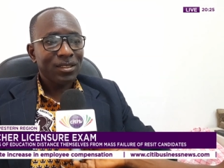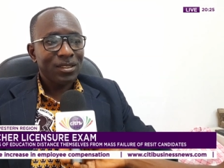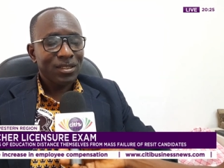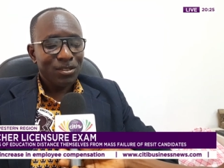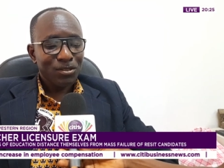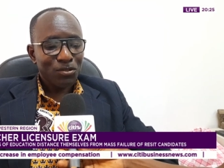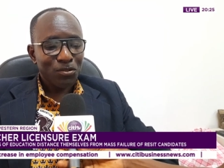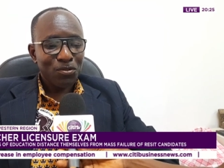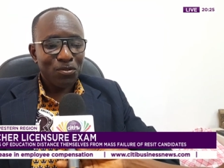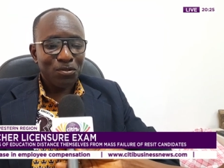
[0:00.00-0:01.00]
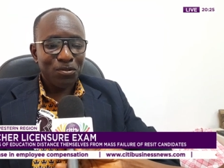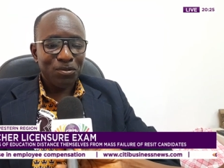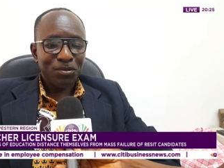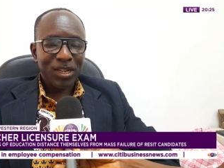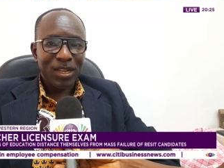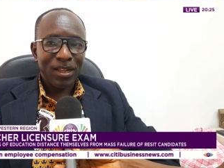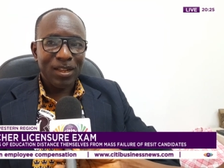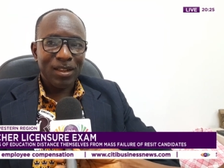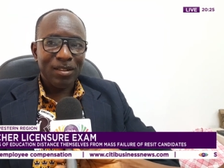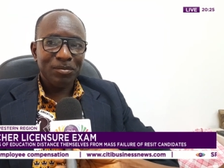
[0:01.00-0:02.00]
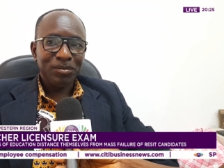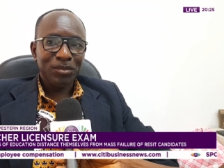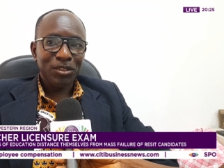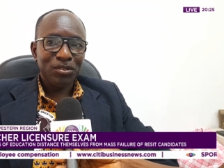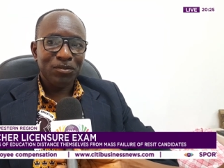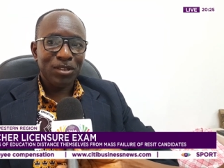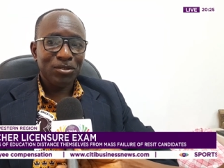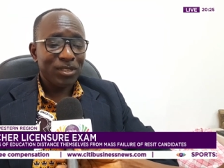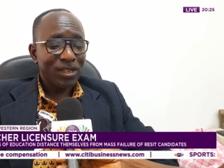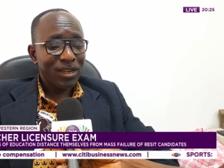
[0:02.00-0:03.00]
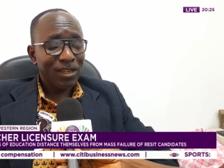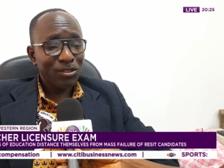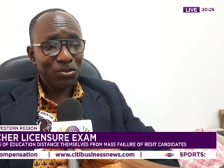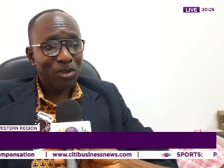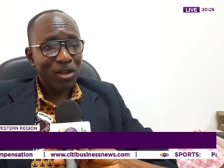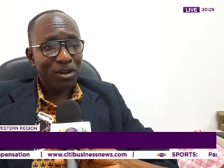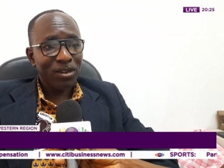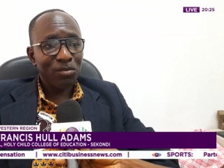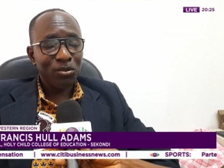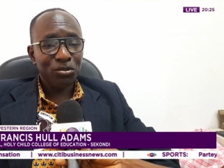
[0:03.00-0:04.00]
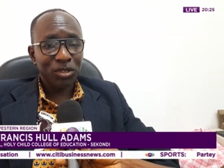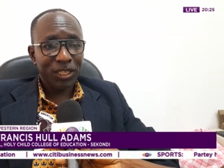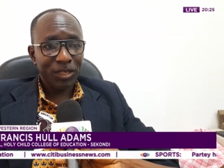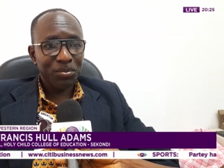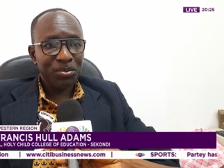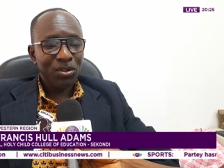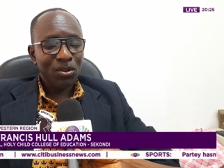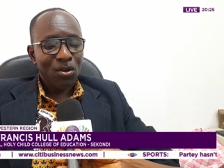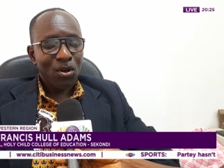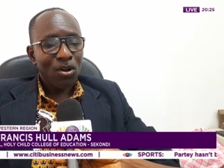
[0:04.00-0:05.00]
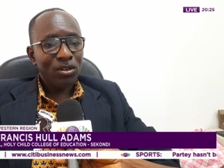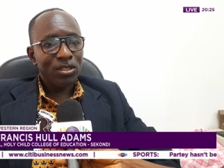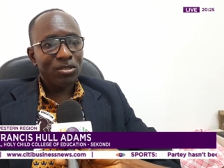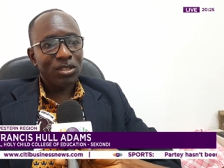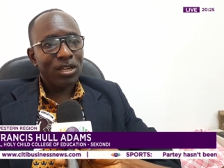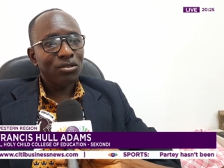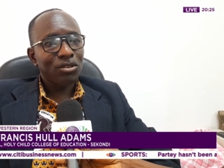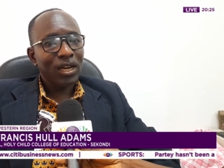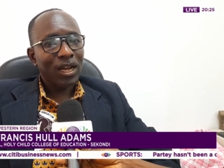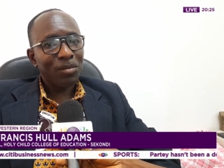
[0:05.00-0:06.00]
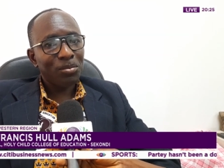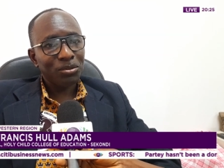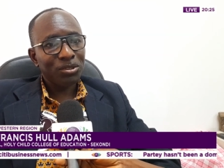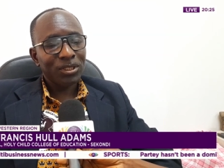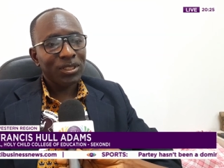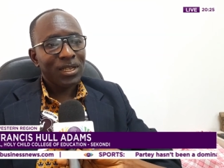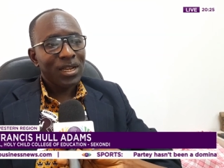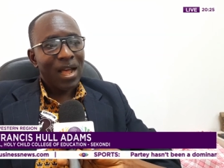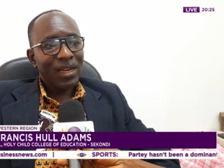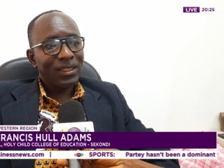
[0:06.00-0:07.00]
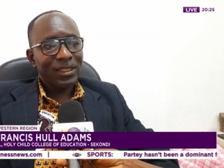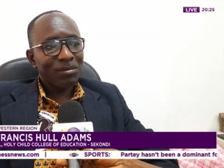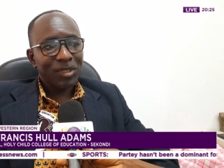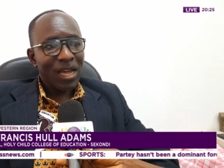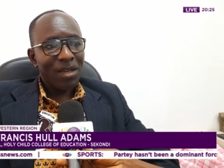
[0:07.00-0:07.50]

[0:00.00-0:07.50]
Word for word: so uh, most of our students, that is why we are not able to keep all the students on campus at the same time.